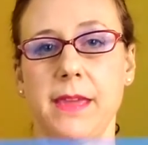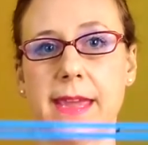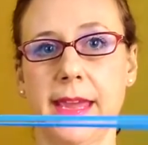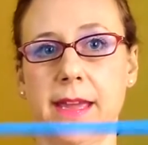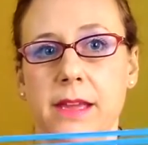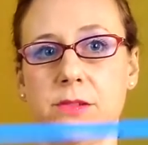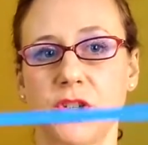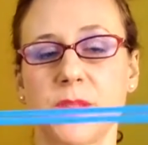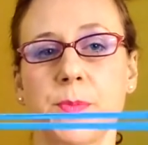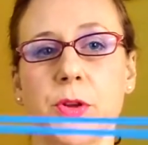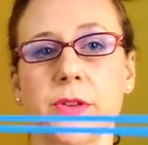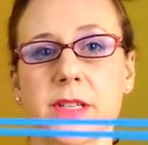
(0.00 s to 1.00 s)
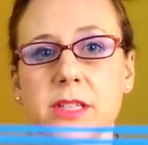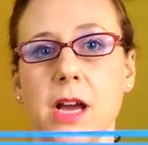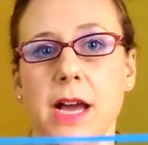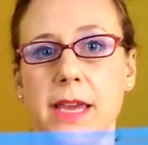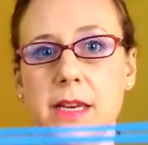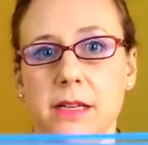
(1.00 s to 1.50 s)
and just pull it
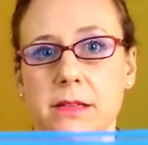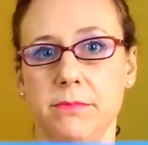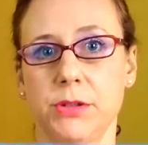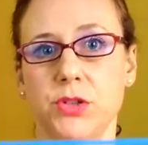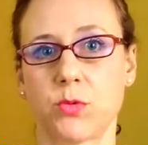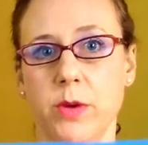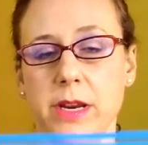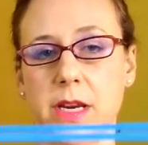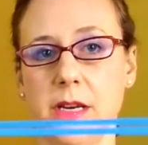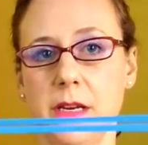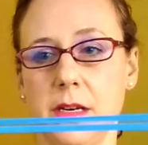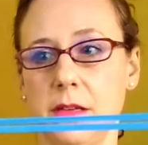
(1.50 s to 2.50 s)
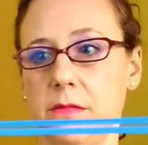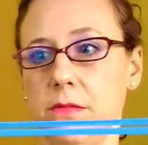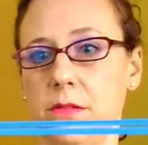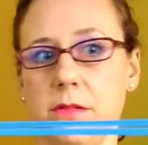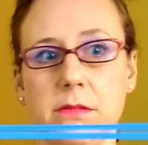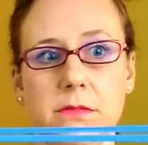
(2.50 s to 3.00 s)
tight between
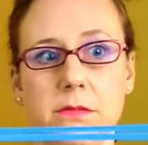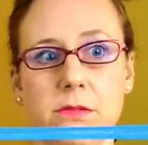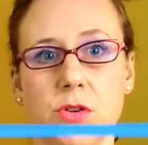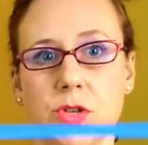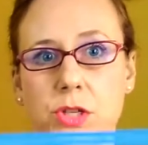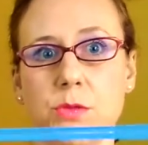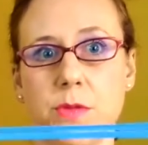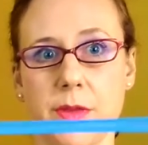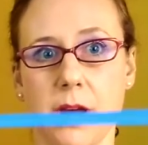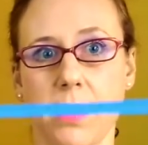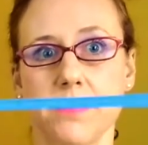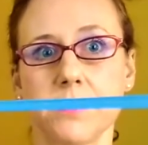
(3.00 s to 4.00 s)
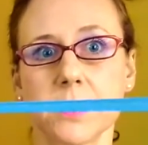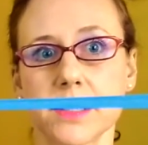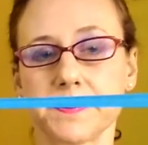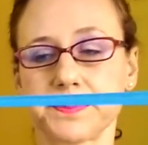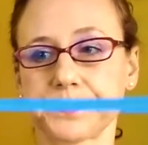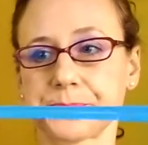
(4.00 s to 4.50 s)
your 2 thumbs,
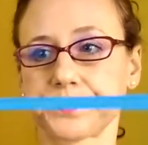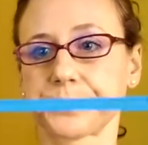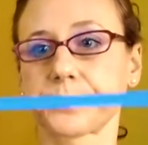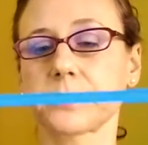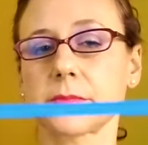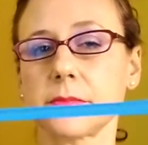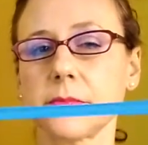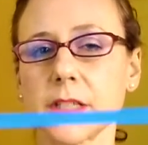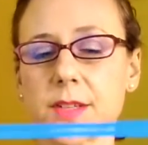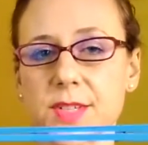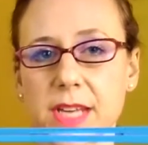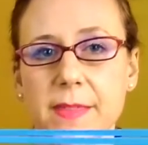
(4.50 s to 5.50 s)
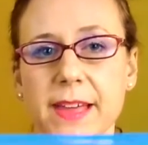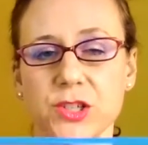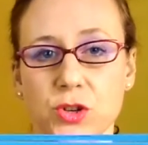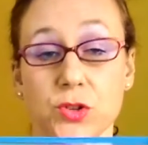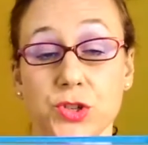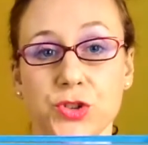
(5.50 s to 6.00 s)
say that's
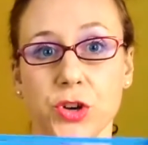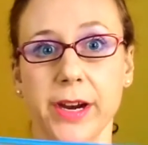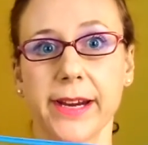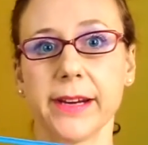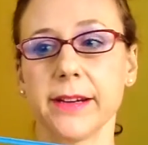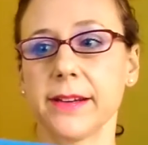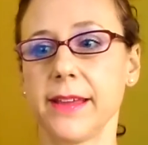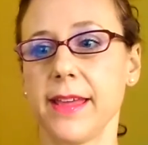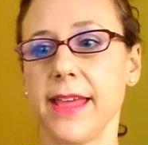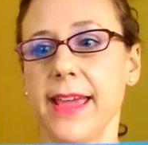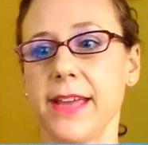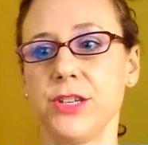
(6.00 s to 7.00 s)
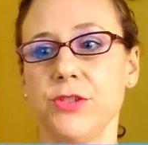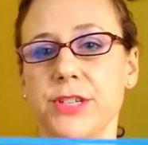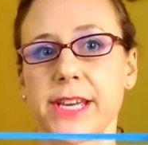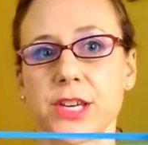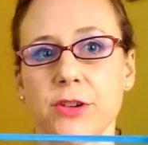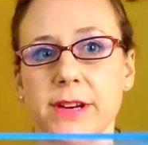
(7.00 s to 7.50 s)
your string, and you
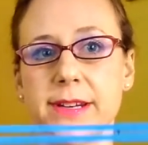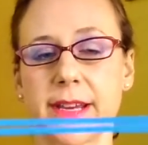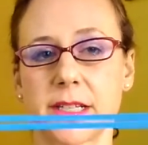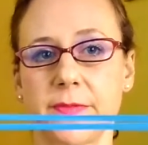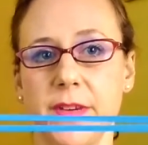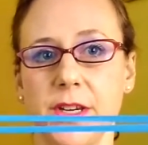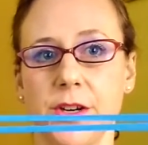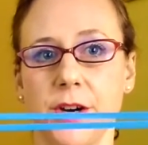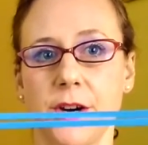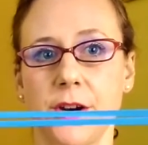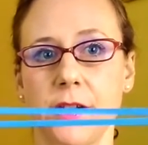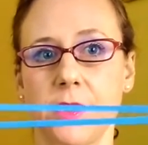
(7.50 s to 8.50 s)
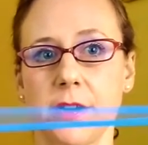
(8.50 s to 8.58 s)
take your index finger